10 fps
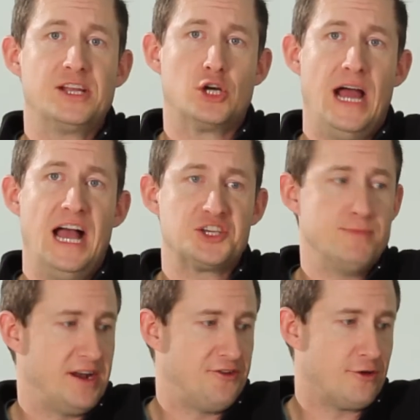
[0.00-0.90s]
crash
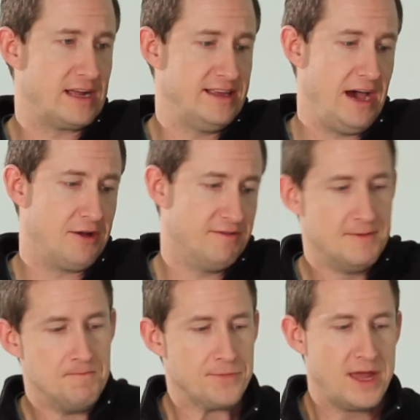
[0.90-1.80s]
mounted directly out of.
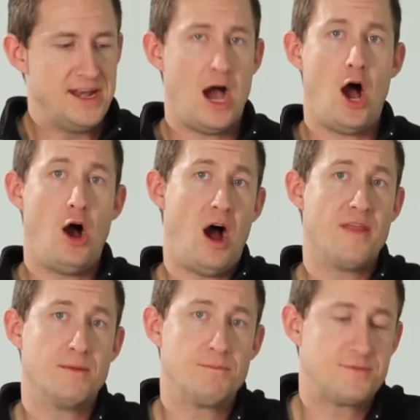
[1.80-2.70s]
Now on
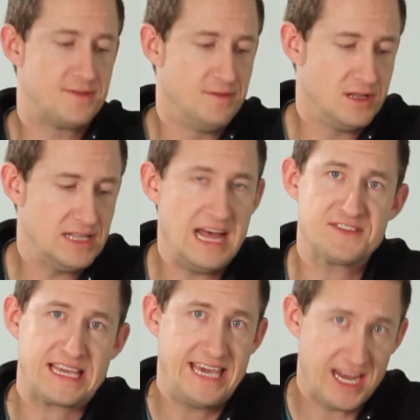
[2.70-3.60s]
the
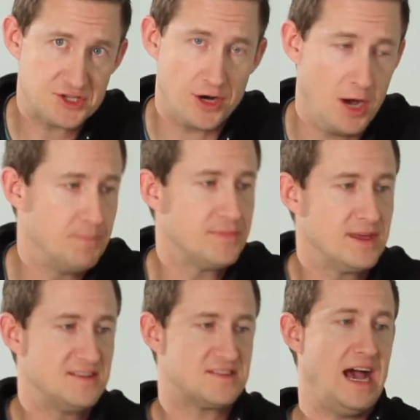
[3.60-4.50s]
left kick drum,
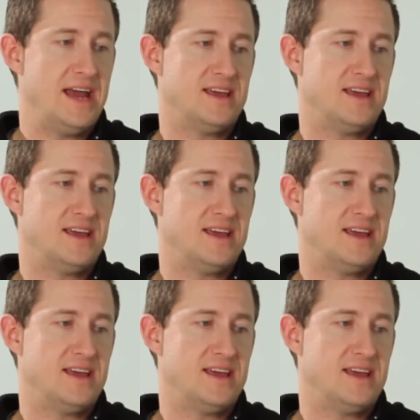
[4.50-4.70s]
he's got